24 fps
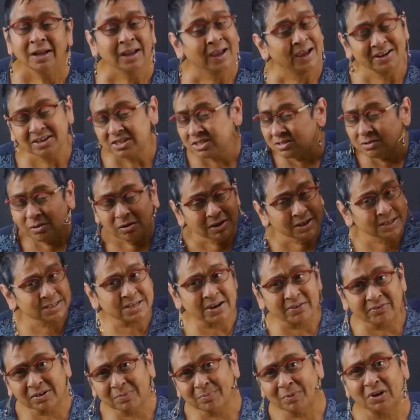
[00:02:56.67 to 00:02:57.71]
And as long as
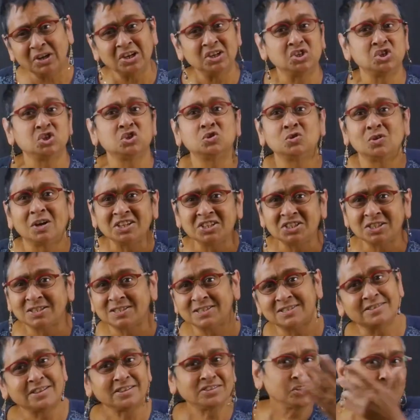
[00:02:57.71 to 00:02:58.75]
everybody
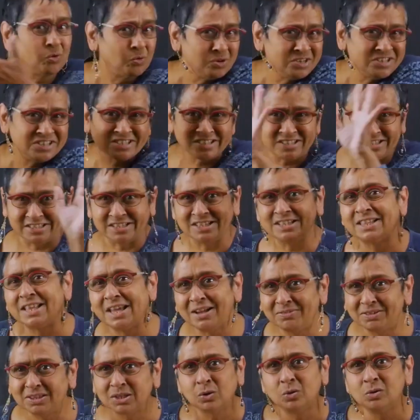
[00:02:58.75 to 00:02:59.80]
trusts that the gold is sitting
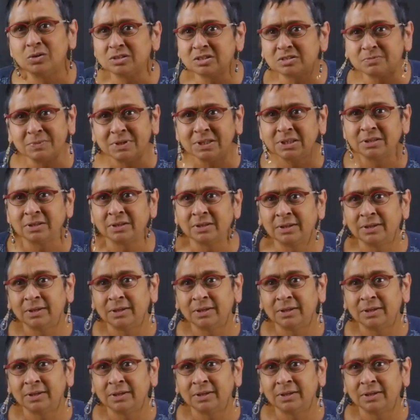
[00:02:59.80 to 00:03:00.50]
there with the goldsmith,